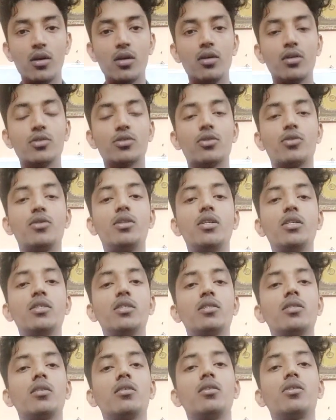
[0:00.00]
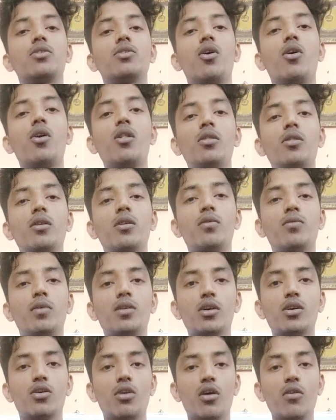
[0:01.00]
So this is all the
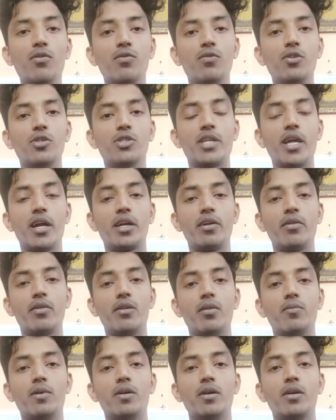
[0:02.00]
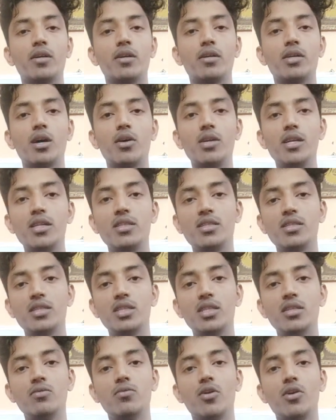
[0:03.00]
work of full stack developer. Now let's
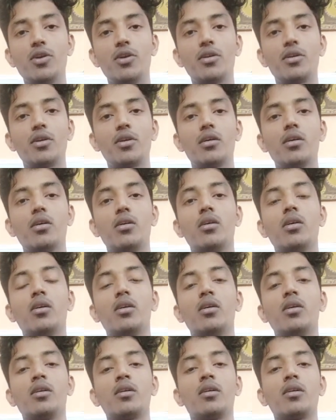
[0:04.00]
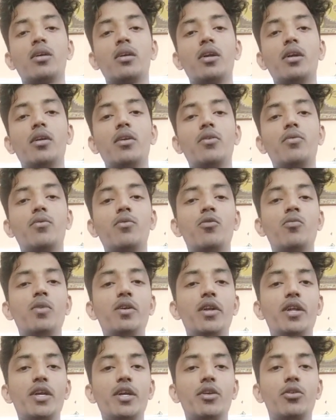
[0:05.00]
see what it will
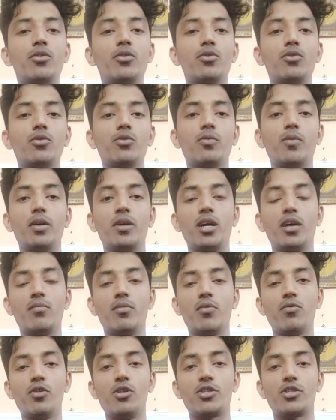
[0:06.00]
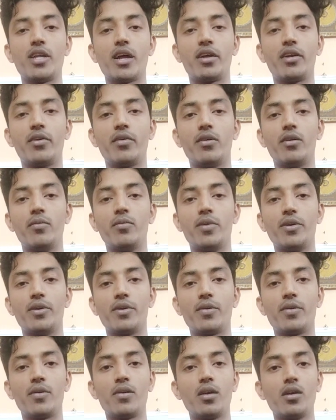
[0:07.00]
take to become a full stack developer.
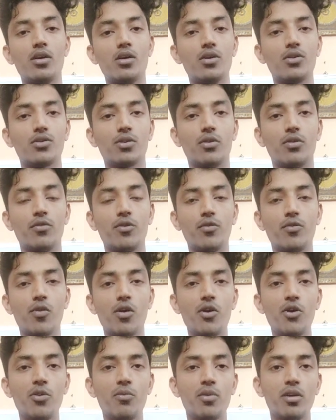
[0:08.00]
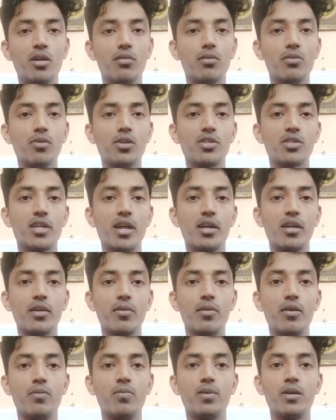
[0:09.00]
So if you want to become a full stack
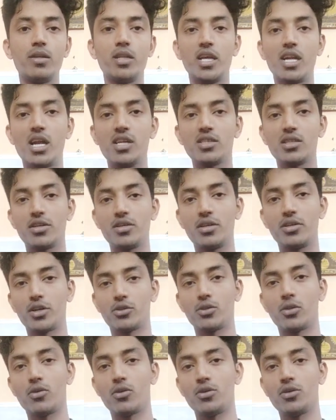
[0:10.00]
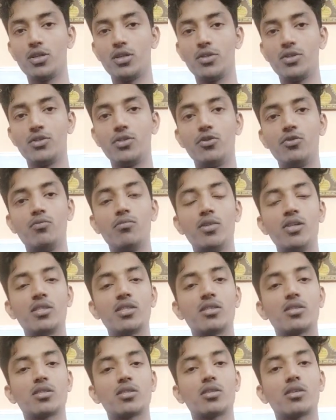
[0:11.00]
developer, there are certain technologies you
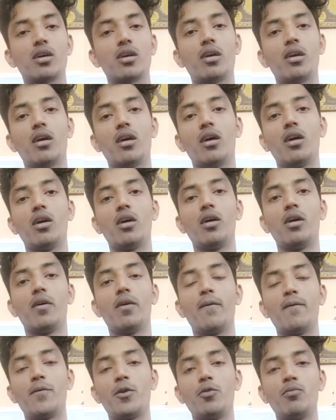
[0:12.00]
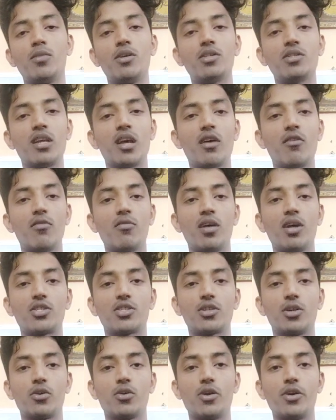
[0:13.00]
must have a
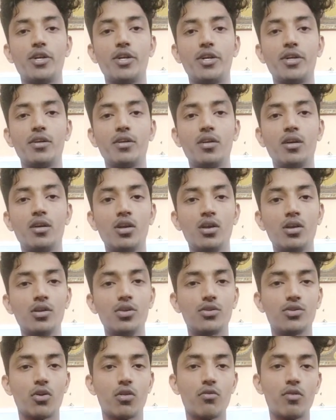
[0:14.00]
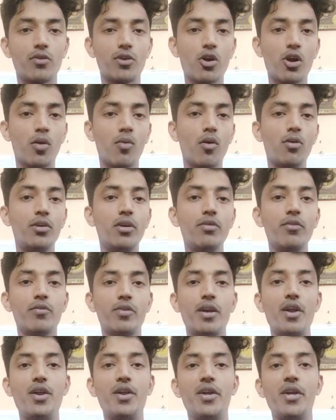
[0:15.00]
master on it. So if you talk about the
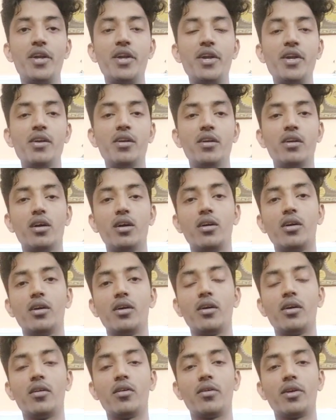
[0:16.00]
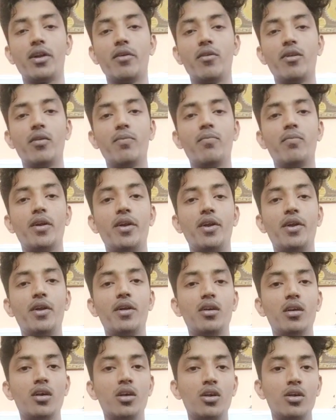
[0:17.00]
front end development,
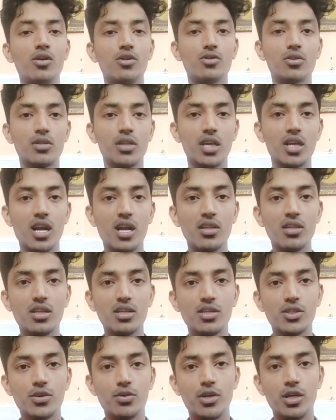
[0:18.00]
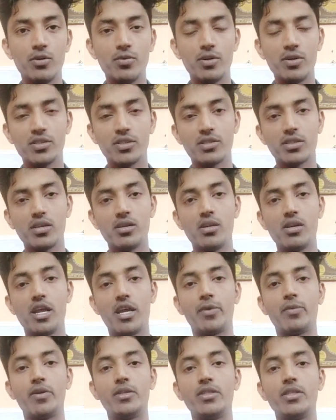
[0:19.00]
so there are these universal
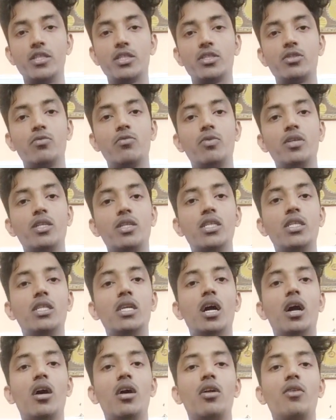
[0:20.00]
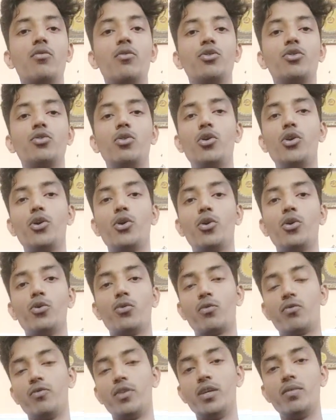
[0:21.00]
languages we
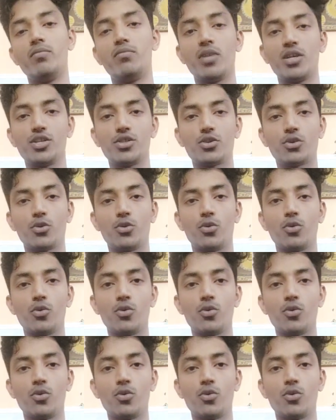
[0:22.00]
must know.